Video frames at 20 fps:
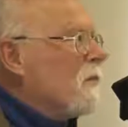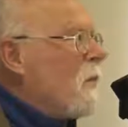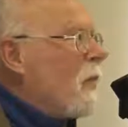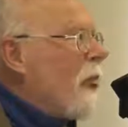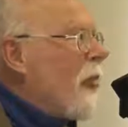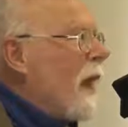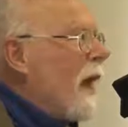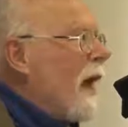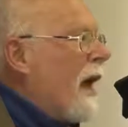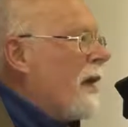
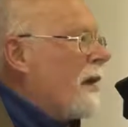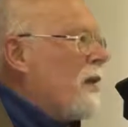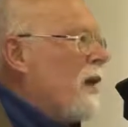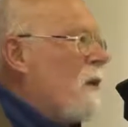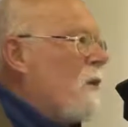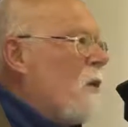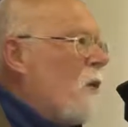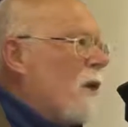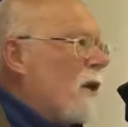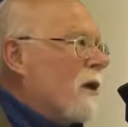As they
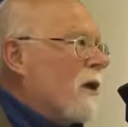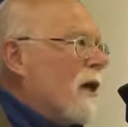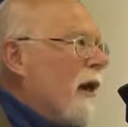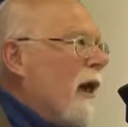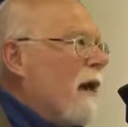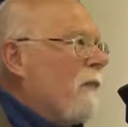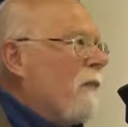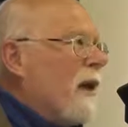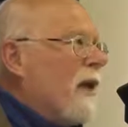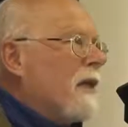walked side
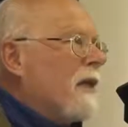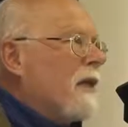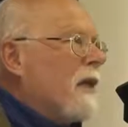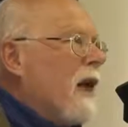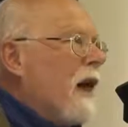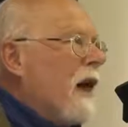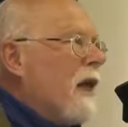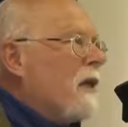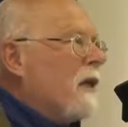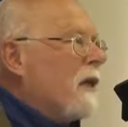by side,
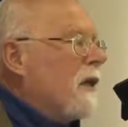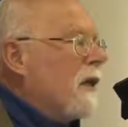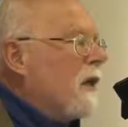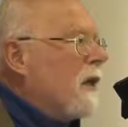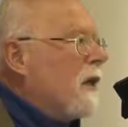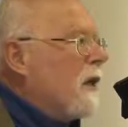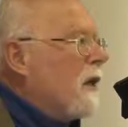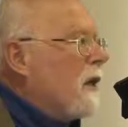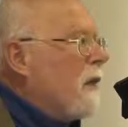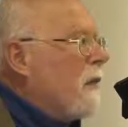
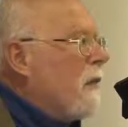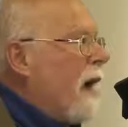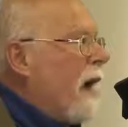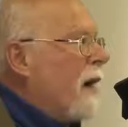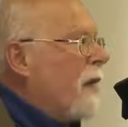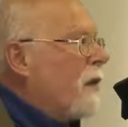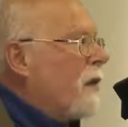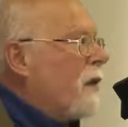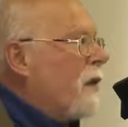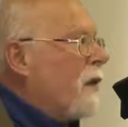the man
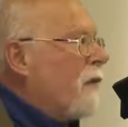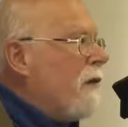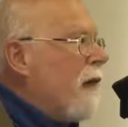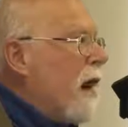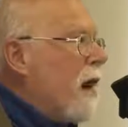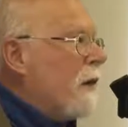turned round and